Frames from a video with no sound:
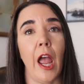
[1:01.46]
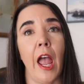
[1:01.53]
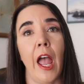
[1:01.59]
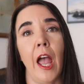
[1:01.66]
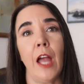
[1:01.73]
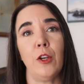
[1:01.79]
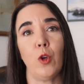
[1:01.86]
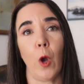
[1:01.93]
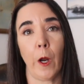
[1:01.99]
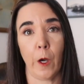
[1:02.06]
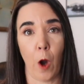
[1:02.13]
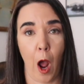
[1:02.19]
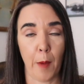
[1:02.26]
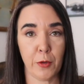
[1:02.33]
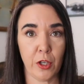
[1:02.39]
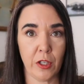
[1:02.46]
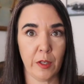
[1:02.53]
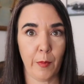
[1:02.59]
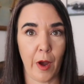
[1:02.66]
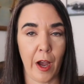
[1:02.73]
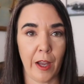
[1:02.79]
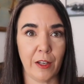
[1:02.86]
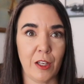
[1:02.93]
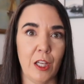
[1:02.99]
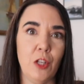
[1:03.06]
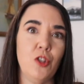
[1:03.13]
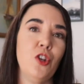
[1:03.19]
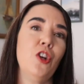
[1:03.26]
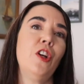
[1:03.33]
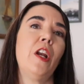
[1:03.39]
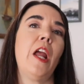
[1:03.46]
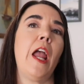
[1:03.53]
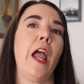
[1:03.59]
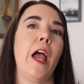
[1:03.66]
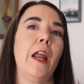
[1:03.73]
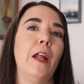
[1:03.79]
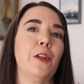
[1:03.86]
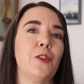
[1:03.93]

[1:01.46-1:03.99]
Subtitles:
and you got an option to buy a t-shirt and